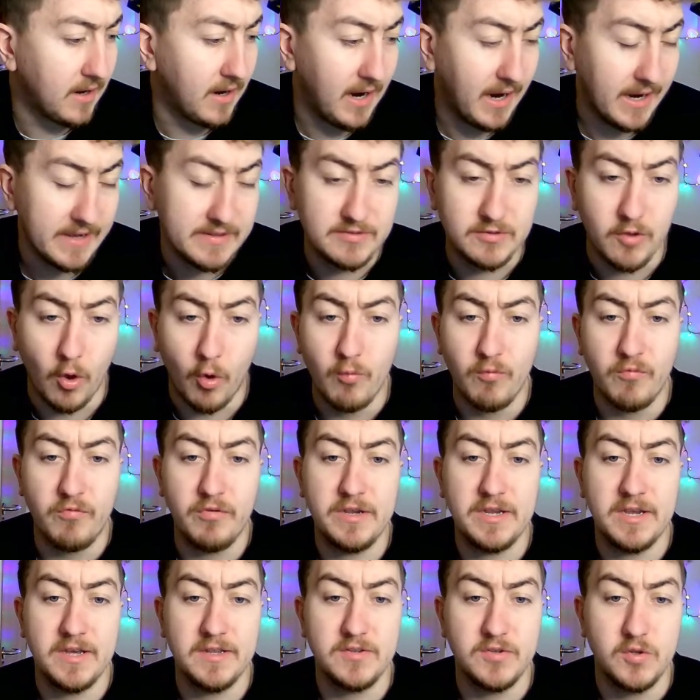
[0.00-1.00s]
I don't
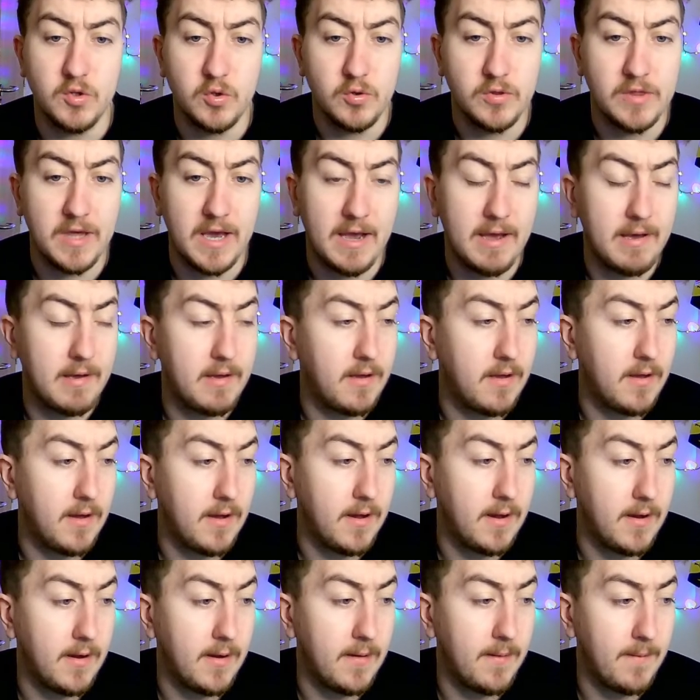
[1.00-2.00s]
think I'd do that,
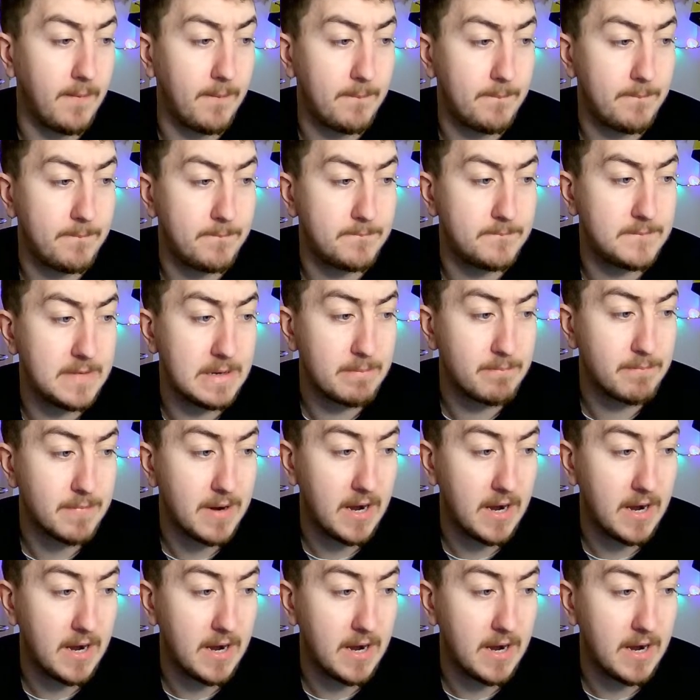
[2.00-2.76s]
in my